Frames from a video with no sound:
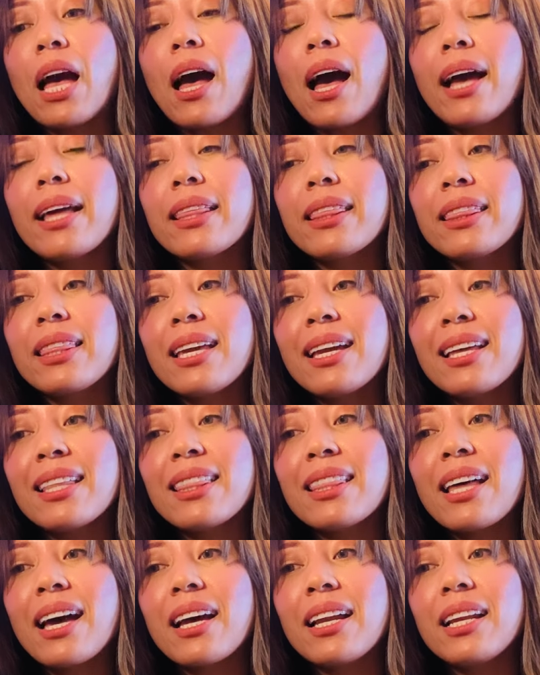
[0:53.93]
I think
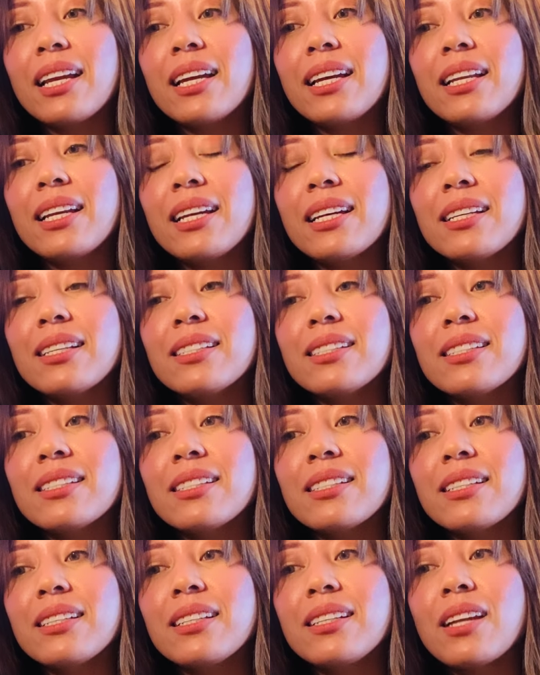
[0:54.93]
that it
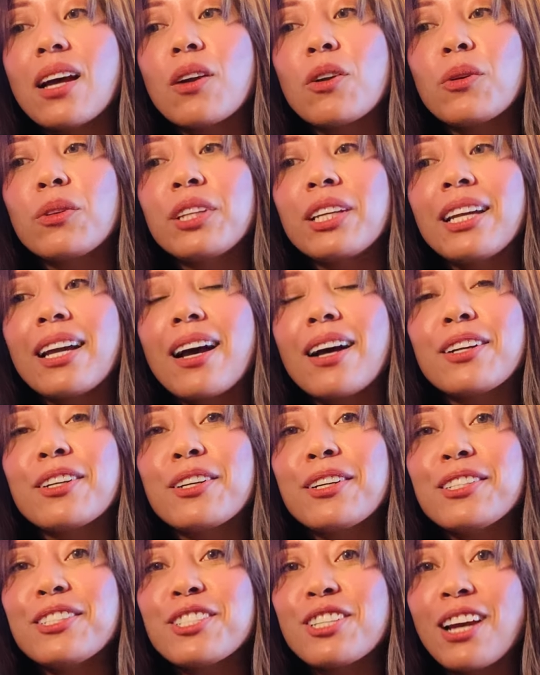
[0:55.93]
is not only a
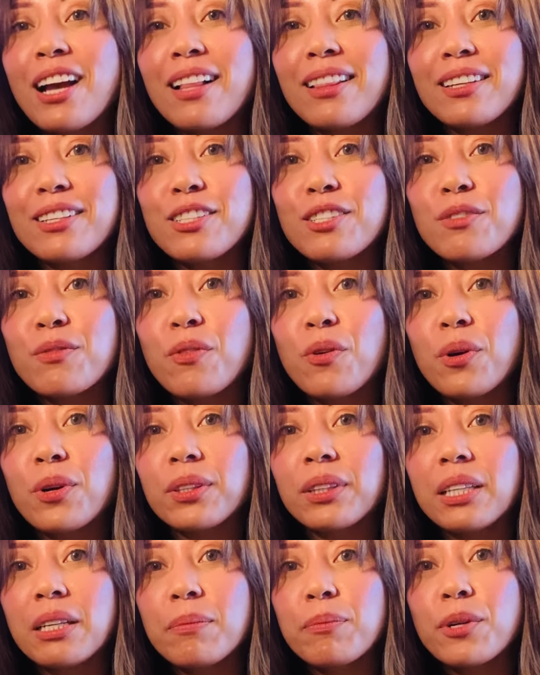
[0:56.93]
good challenge for
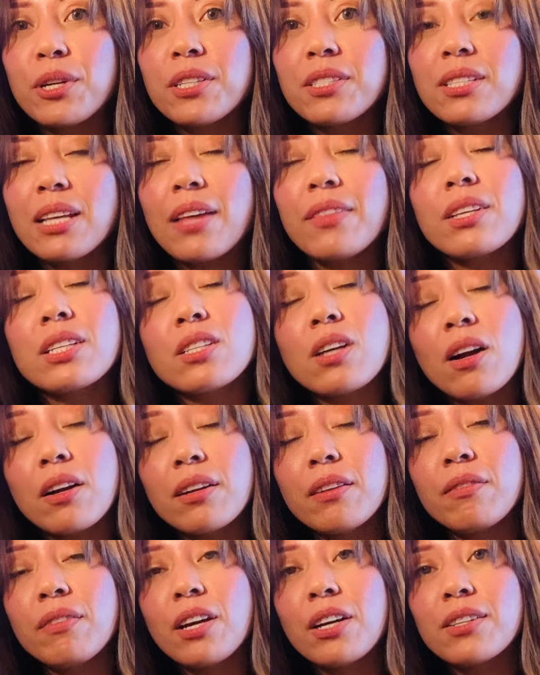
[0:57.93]
Libras and the
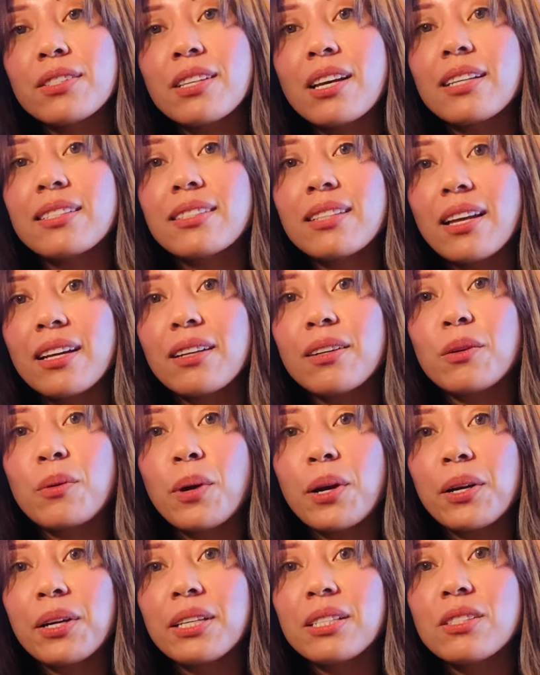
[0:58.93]
talkative air signs like
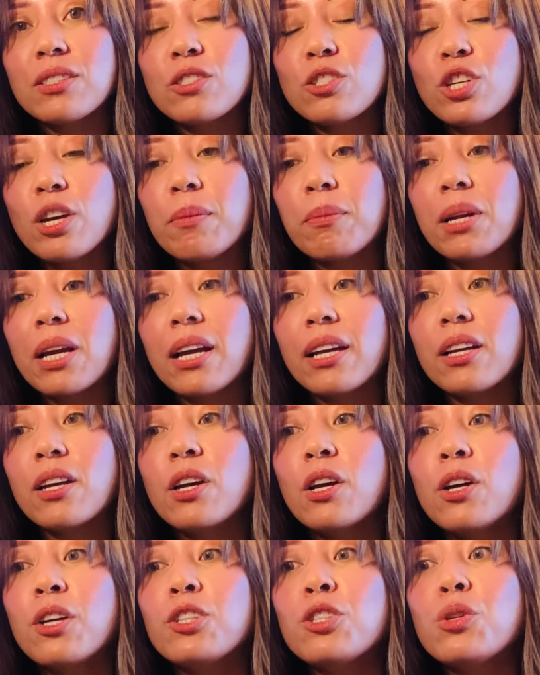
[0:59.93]
Aquarius and Gemini
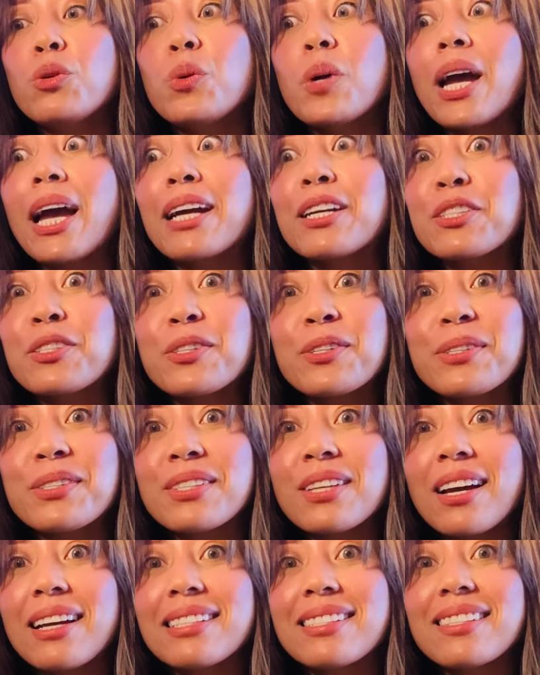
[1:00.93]
to
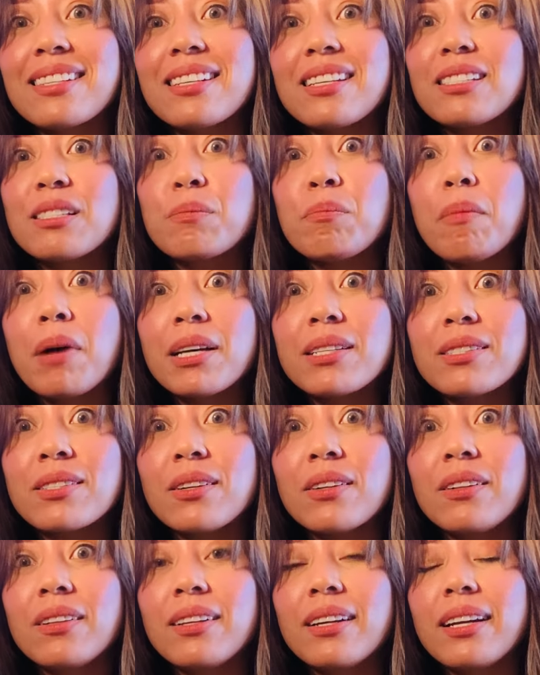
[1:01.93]
exercise this
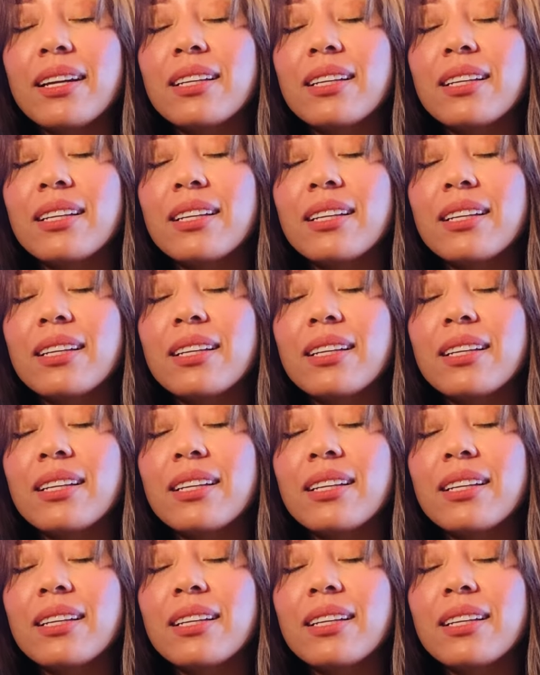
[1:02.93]
muscle.